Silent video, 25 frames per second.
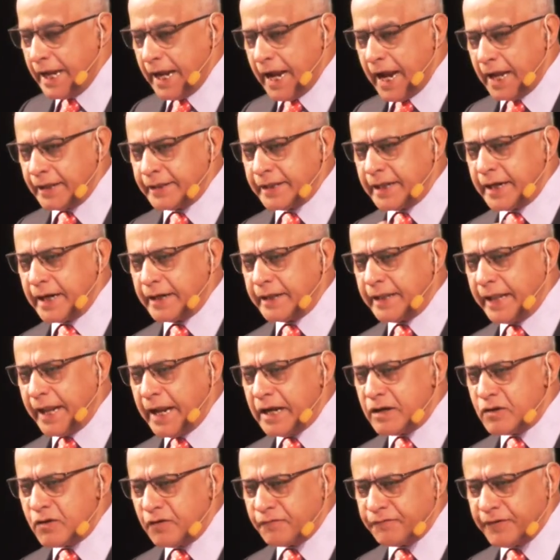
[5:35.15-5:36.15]
And then at the
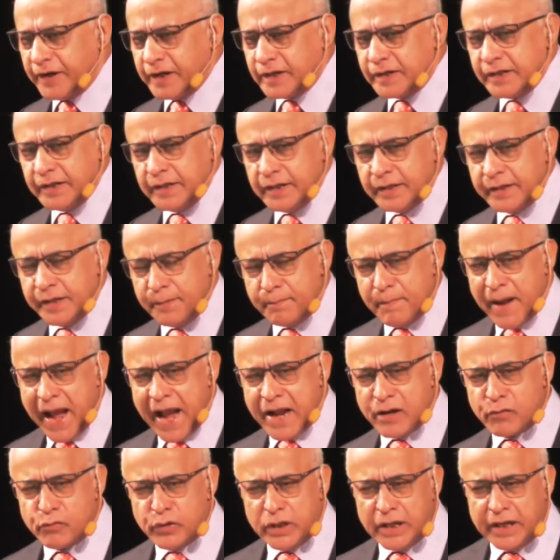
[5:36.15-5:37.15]
end of it, the
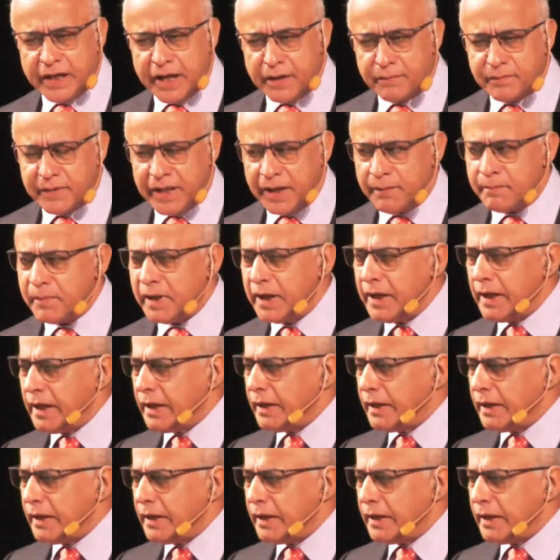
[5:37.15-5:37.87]
bank will give them